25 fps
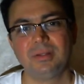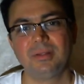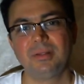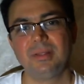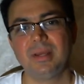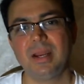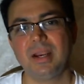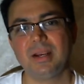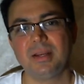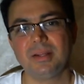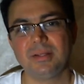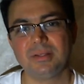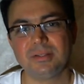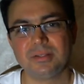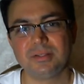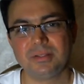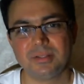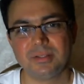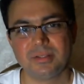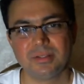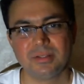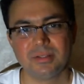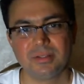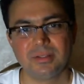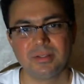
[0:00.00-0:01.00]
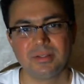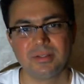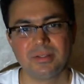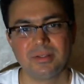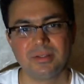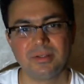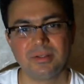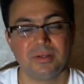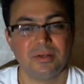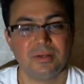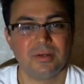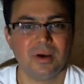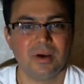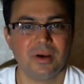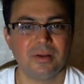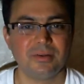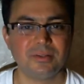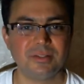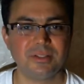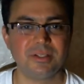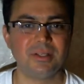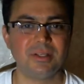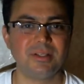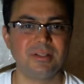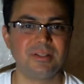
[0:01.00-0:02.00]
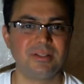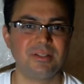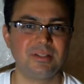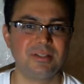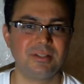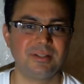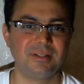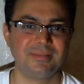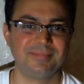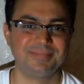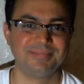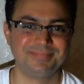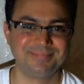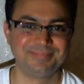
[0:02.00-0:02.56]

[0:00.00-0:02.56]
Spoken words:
that is nonsense.